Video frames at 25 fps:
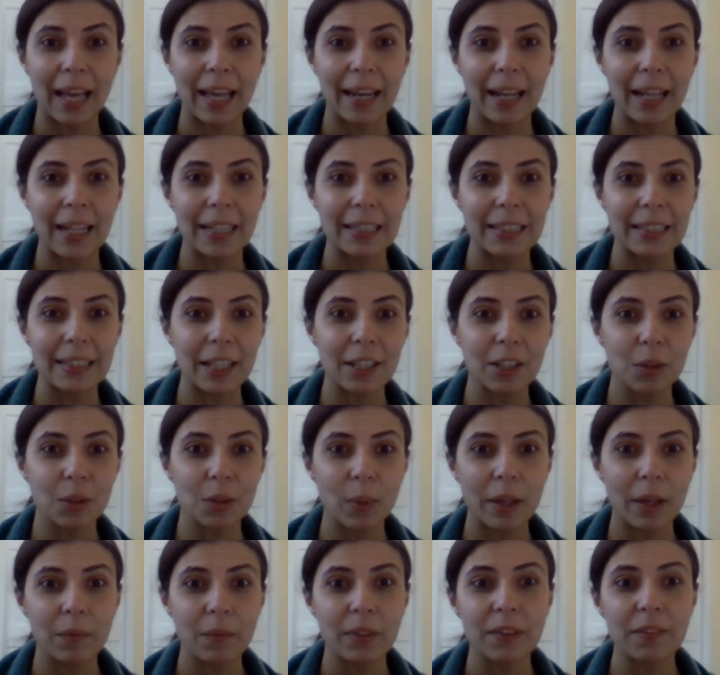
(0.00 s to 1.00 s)
And I'll tell you,
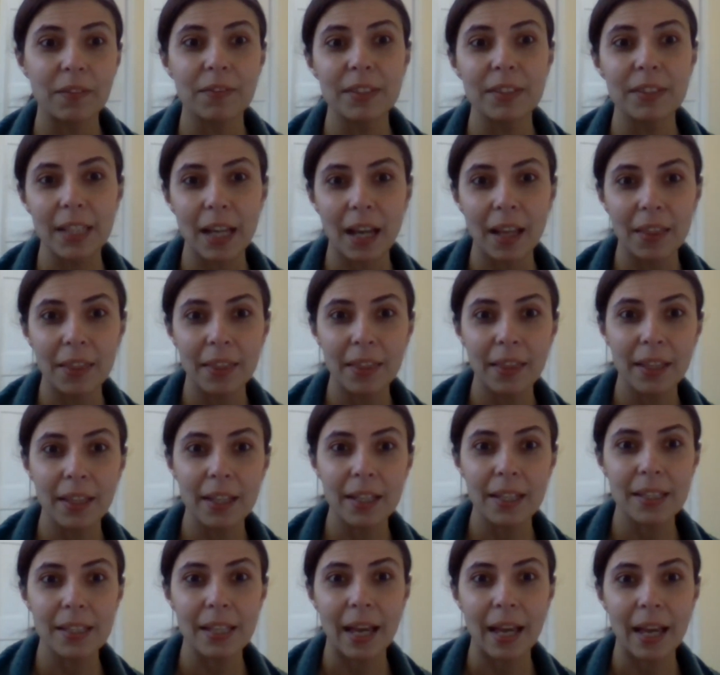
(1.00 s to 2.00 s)
when we've done
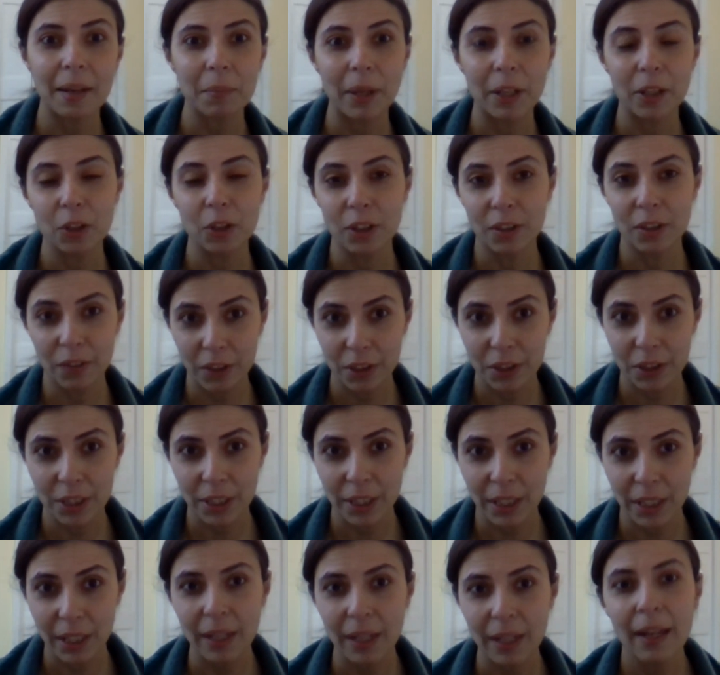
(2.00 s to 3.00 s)
this at my
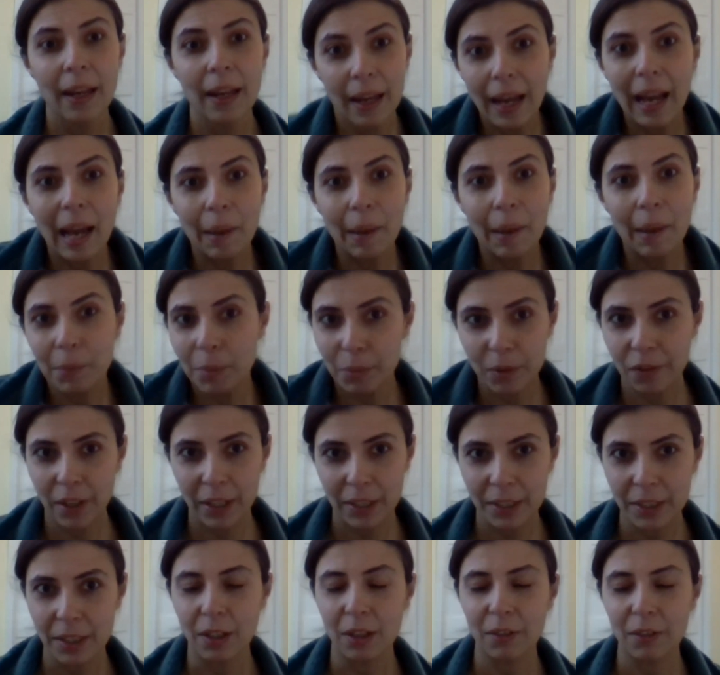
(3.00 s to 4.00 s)
university, I'm a
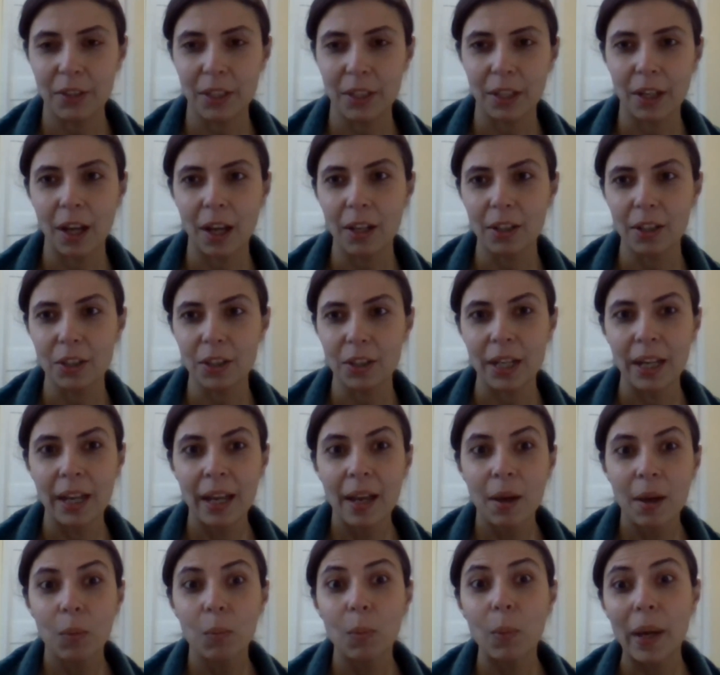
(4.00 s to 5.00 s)
professor of psychology.
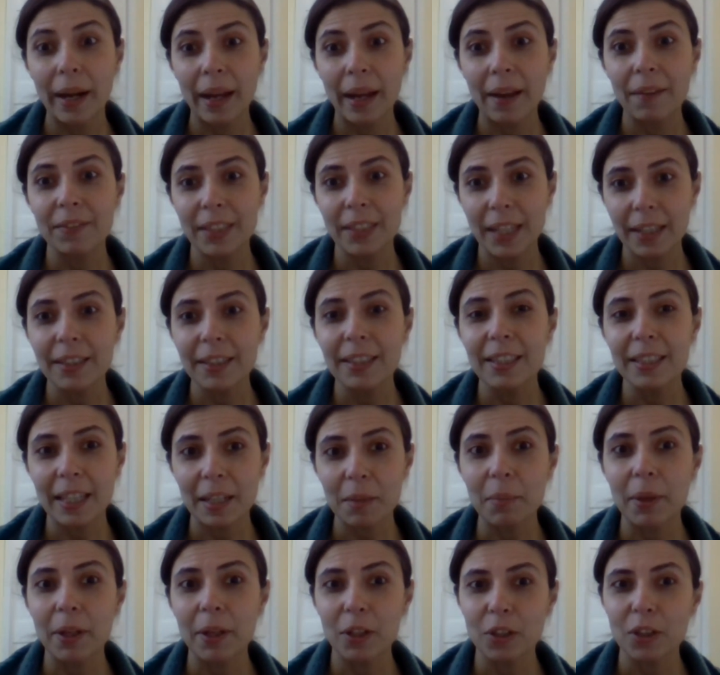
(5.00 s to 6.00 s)
When I've done this
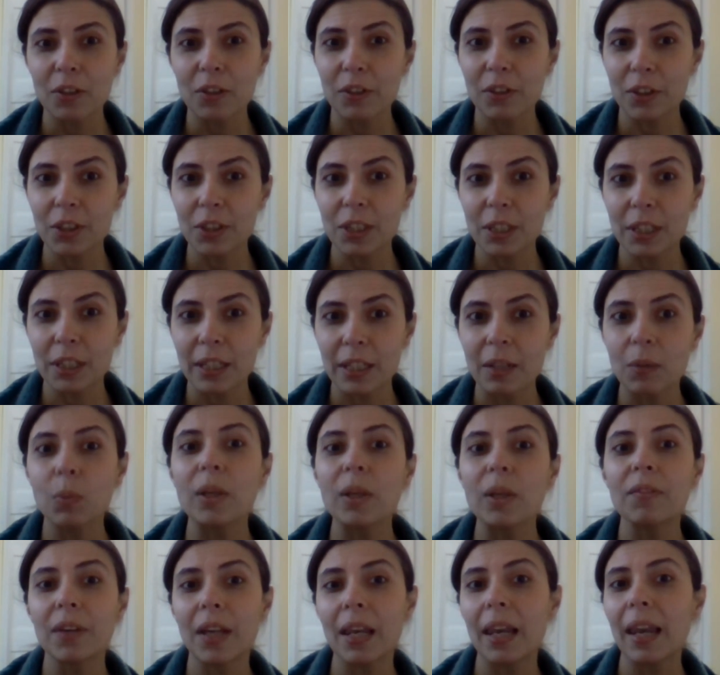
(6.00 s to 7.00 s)
at my university,
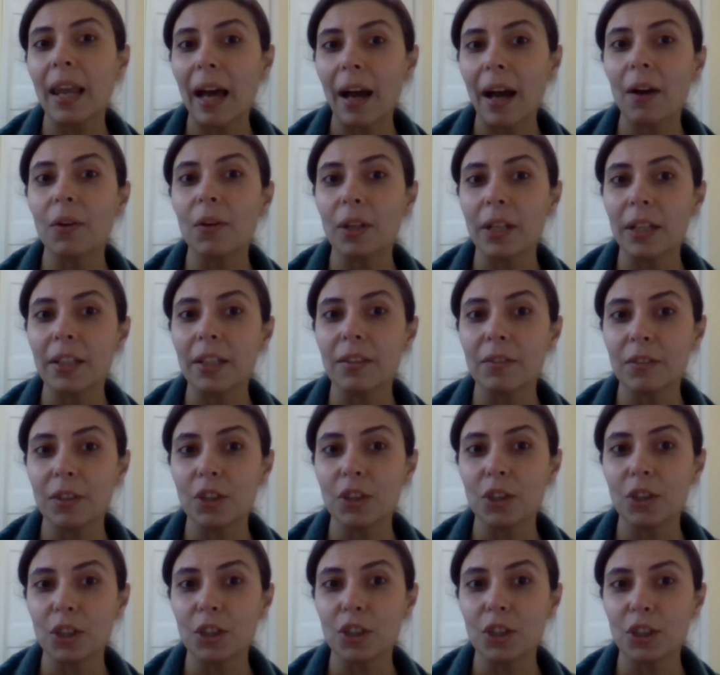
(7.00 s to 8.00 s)
we've allowed
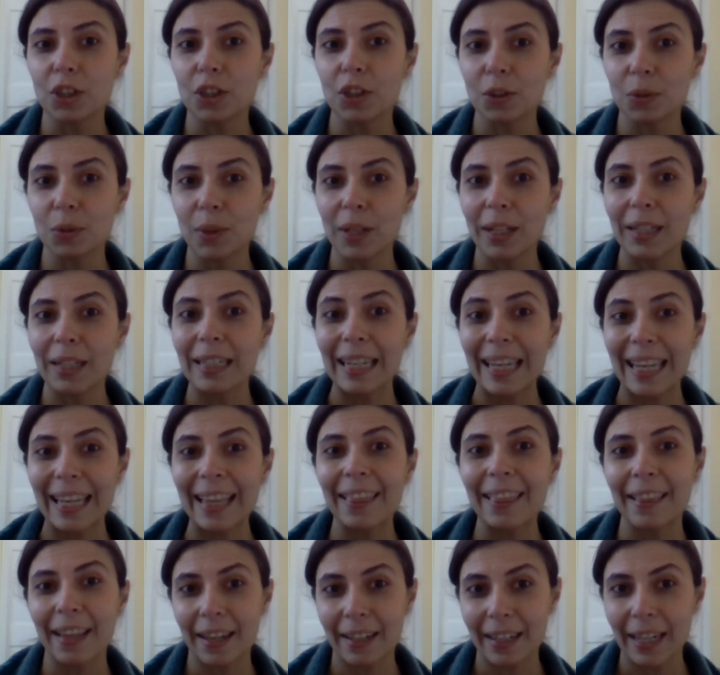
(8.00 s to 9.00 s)
individuals to do it
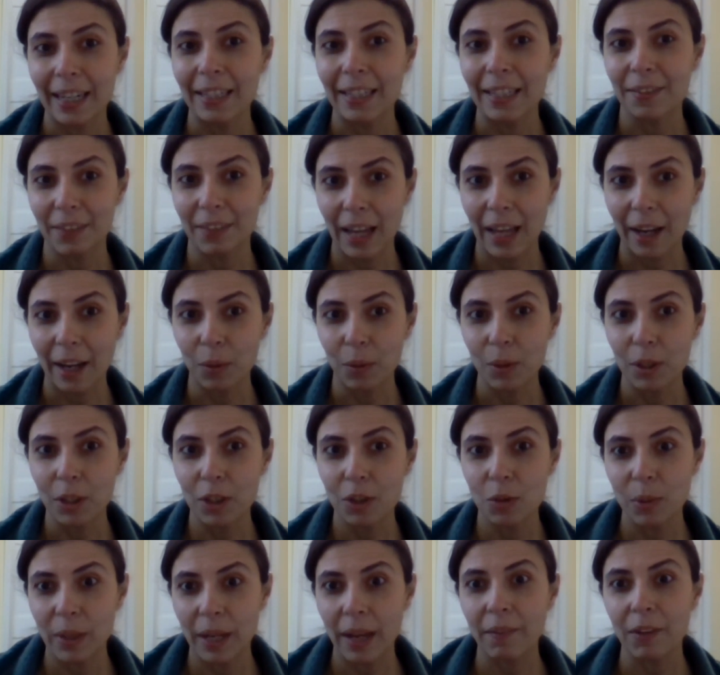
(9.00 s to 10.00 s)
in their native
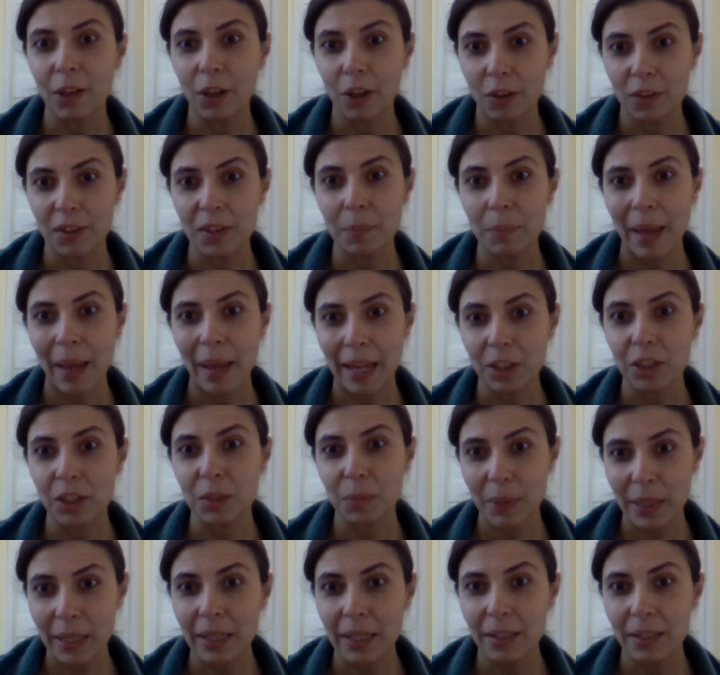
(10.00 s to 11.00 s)
language. We have a lot of Spanish
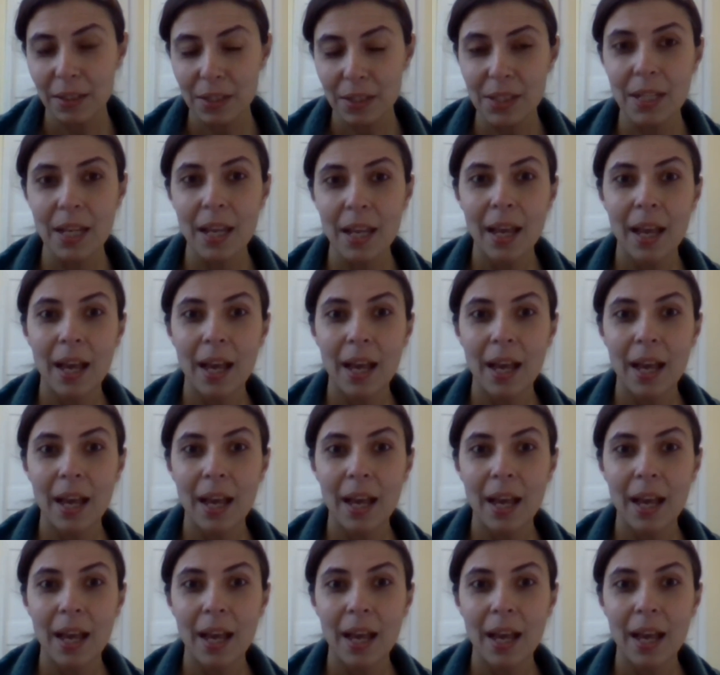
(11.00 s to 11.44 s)
speakers.